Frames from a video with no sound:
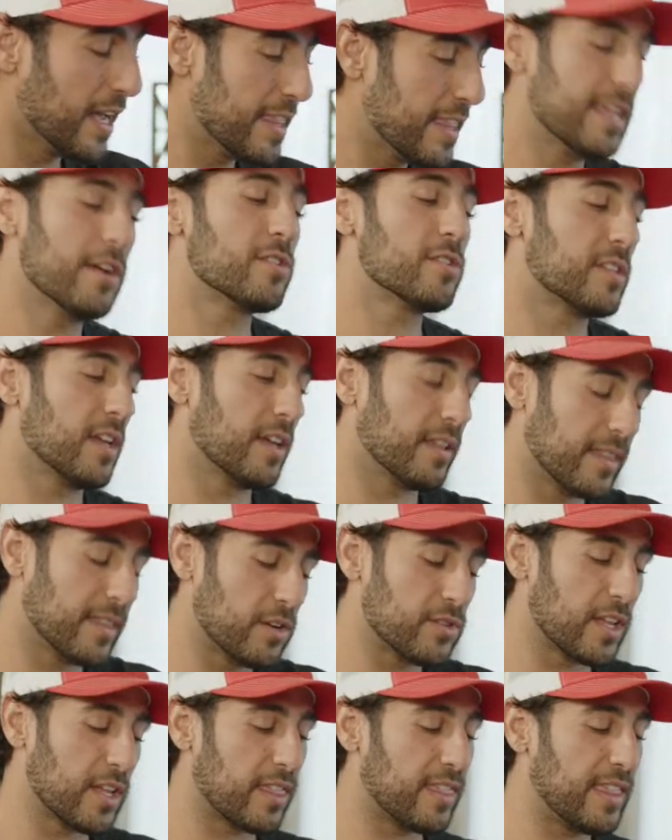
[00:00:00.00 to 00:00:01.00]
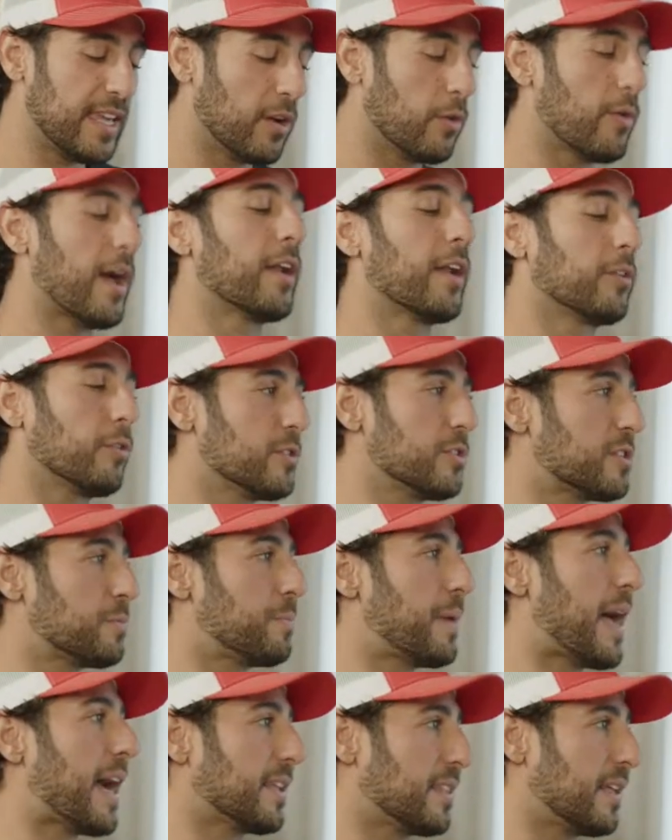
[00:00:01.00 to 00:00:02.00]
There's a theoretical
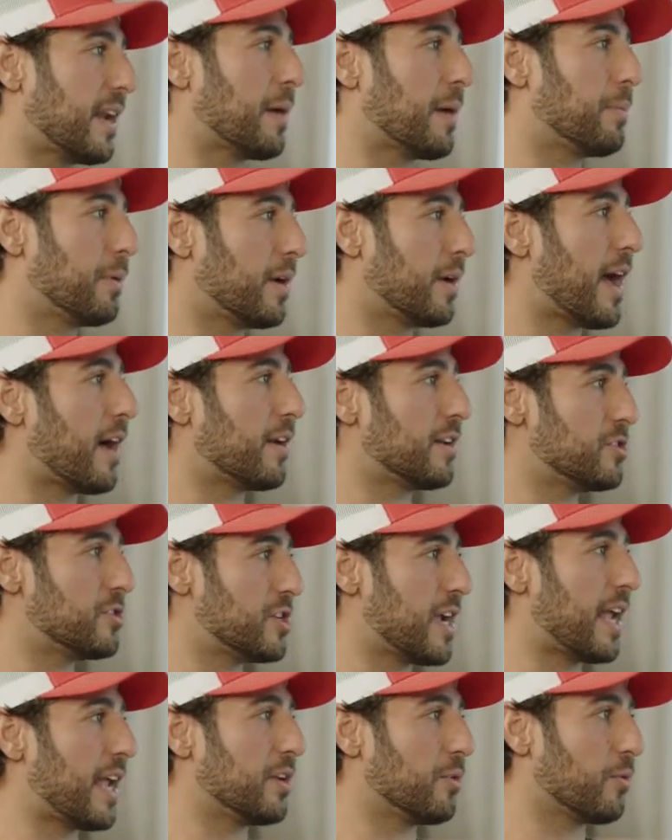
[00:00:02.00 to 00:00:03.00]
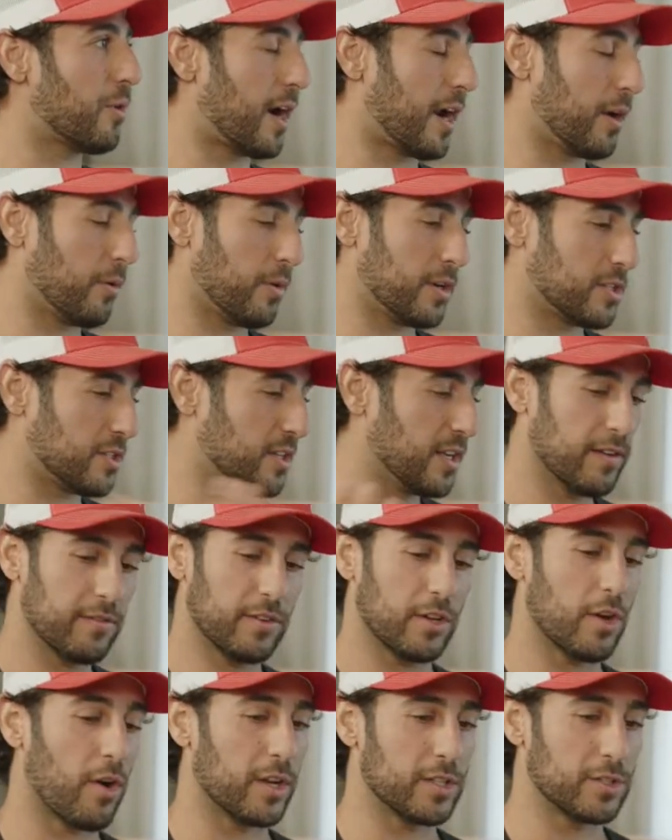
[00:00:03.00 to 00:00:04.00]
spec that I put out in January, which if
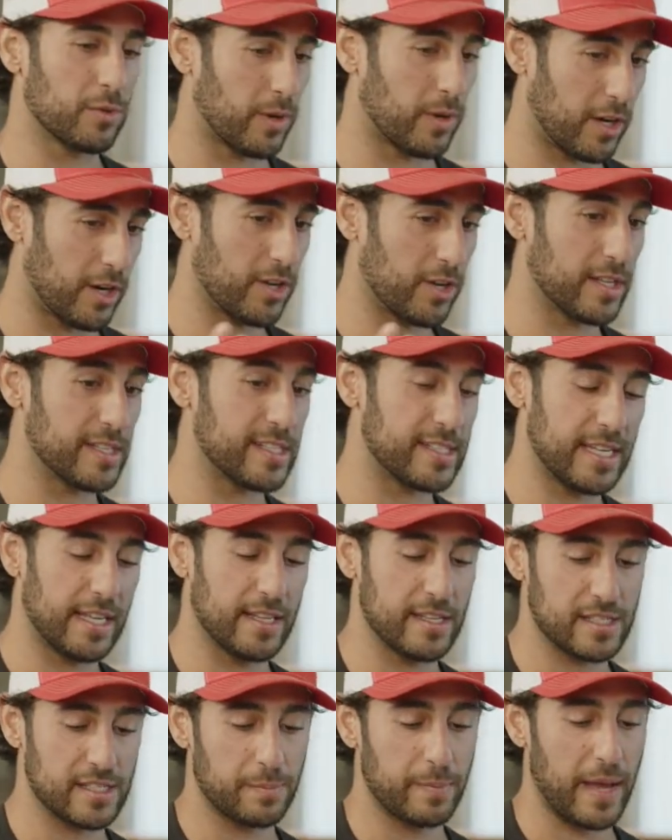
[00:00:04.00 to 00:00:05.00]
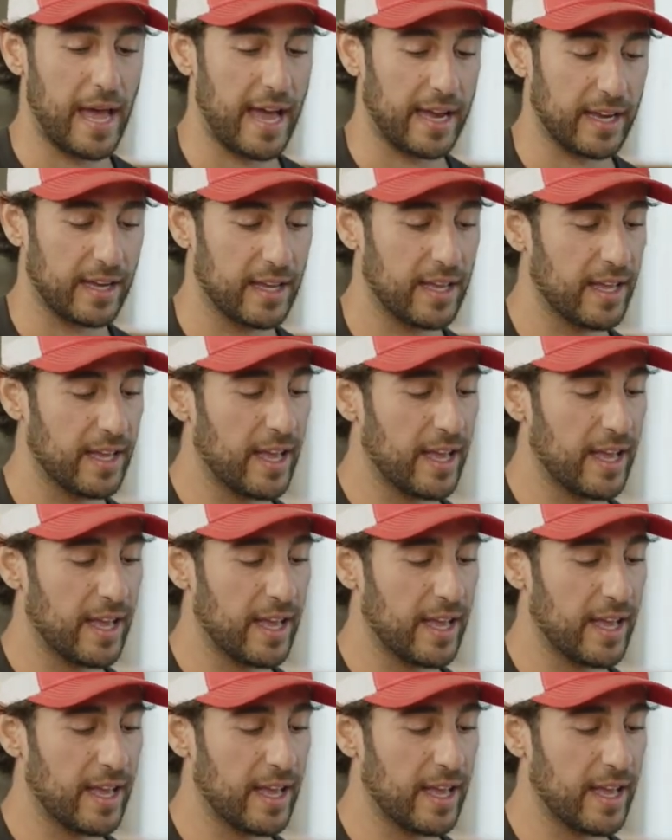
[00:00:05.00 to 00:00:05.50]
you go on Twitter, you can see the spec.